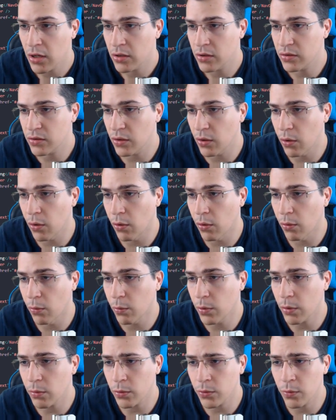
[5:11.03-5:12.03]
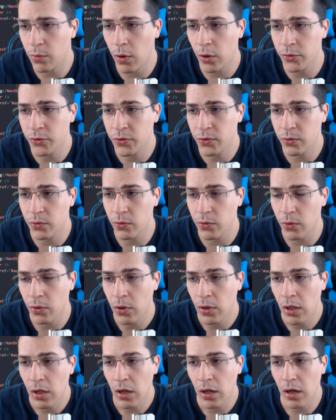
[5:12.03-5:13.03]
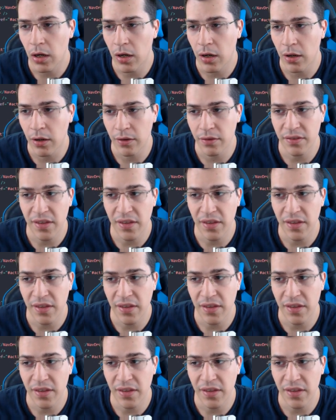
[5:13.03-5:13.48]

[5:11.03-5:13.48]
So we would want to uh,